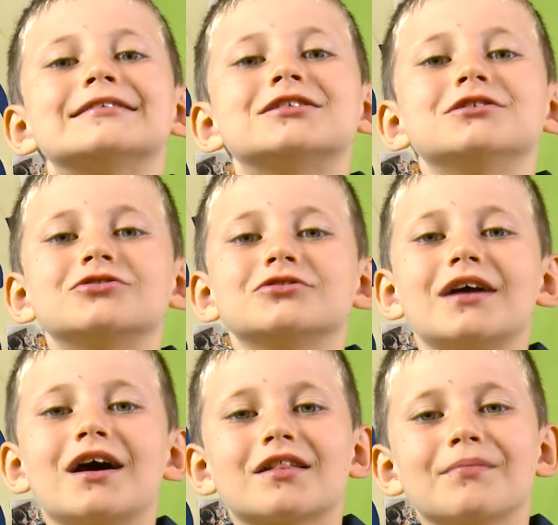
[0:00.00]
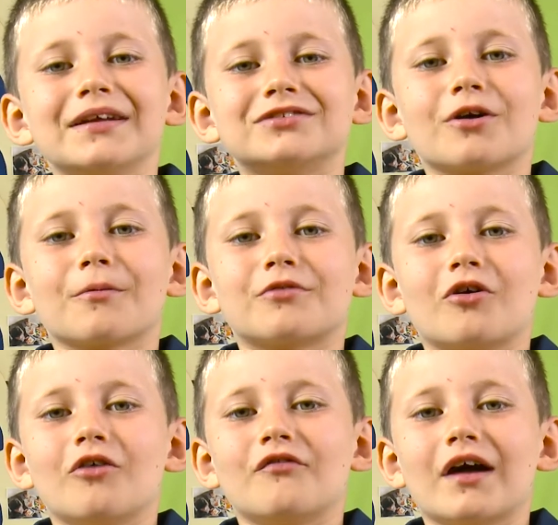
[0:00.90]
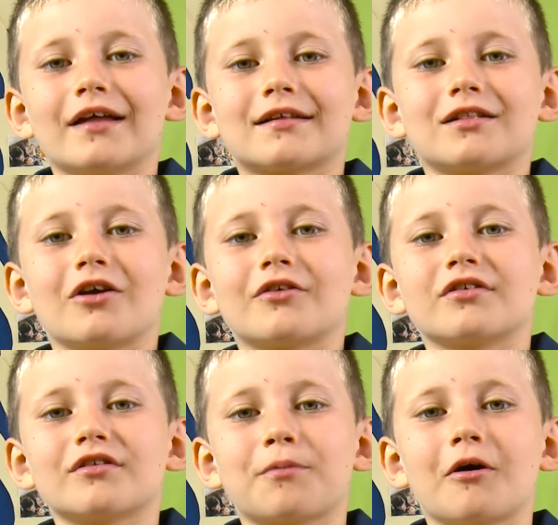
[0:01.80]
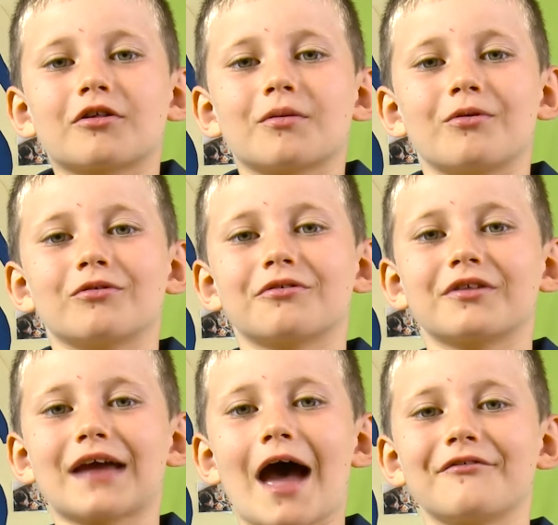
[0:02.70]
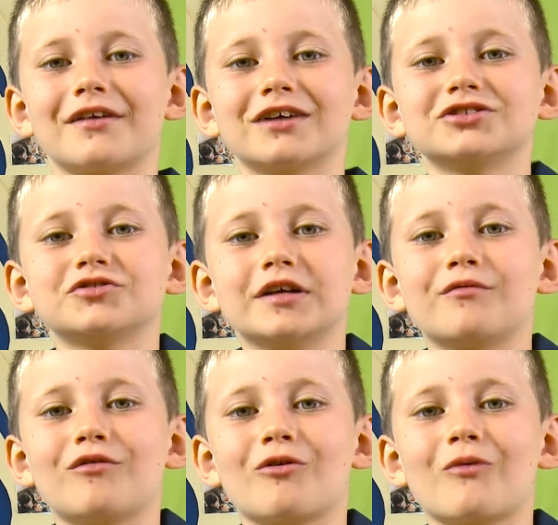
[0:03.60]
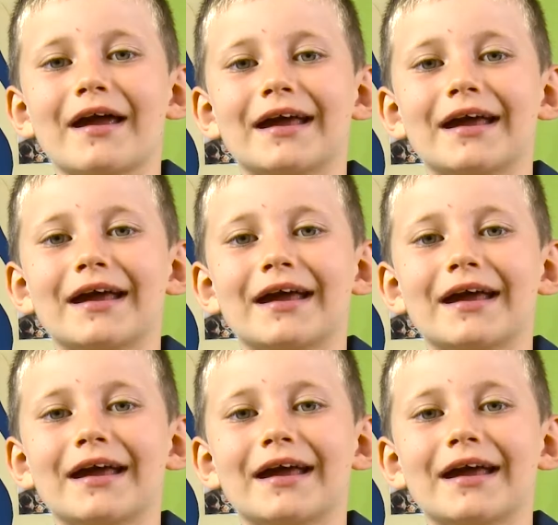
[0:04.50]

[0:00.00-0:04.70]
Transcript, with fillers: Children are to be dropped off as close as possible to the Cavendish Street walkway